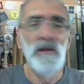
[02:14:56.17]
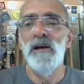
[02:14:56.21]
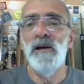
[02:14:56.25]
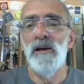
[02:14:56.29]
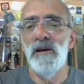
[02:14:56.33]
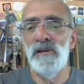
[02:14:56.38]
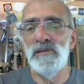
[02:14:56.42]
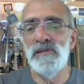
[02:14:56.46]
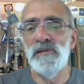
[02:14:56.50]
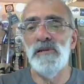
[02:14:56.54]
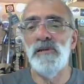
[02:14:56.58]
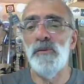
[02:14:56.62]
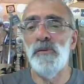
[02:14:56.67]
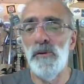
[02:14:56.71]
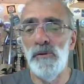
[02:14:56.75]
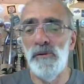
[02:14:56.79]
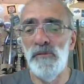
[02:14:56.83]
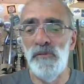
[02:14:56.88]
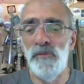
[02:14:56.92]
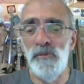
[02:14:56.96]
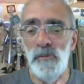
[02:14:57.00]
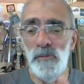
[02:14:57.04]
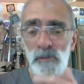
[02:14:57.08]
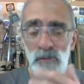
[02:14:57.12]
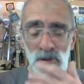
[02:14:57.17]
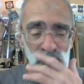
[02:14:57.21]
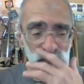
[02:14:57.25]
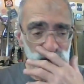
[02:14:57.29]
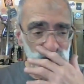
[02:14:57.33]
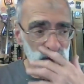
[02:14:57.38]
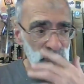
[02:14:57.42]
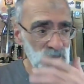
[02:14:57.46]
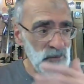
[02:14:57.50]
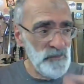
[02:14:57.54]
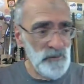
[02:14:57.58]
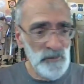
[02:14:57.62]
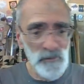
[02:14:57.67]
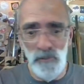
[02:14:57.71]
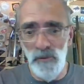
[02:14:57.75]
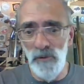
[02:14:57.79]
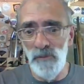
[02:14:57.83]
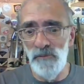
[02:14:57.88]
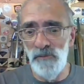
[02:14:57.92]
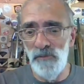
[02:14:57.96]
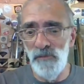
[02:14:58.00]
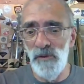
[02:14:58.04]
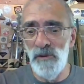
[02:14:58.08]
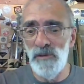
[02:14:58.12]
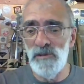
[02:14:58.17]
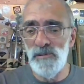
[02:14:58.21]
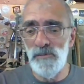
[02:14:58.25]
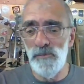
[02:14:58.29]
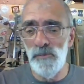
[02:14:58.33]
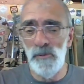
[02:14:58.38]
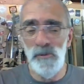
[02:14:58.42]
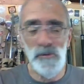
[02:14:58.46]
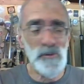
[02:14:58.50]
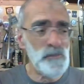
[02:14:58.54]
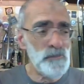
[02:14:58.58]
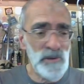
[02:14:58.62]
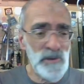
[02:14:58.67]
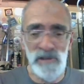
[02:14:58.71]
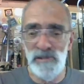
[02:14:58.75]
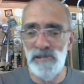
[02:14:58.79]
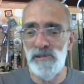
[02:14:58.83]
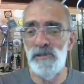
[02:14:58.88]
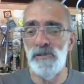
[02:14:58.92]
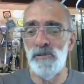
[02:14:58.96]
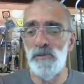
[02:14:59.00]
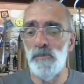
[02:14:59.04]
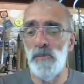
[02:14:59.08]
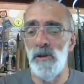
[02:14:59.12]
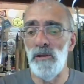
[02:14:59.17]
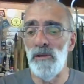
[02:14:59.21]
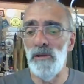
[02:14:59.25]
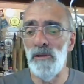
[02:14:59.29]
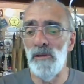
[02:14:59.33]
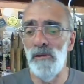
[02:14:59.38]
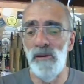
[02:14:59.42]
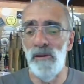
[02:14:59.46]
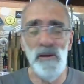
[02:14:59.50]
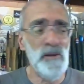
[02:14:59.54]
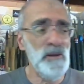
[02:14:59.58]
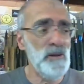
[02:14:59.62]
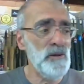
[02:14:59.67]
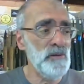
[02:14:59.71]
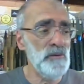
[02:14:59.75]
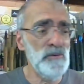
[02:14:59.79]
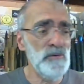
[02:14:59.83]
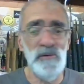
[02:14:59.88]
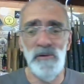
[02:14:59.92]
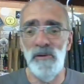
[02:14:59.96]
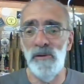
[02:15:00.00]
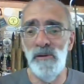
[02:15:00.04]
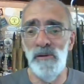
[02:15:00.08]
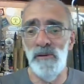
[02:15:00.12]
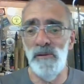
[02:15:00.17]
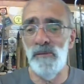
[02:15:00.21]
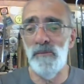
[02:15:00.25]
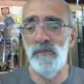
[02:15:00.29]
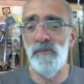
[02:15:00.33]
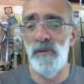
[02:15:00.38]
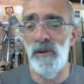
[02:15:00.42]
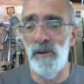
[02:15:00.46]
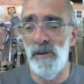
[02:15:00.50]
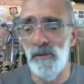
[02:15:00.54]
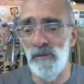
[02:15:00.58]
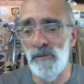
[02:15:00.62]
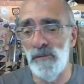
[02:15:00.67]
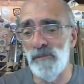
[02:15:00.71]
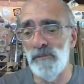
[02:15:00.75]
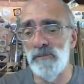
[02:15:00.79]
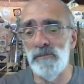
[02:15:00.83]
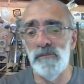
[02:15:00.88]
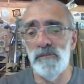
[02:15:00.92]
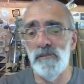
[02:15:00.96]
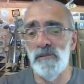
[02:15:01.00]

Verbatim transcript: I tell you what, if you if, if you're on Facebook, message me and um, I'll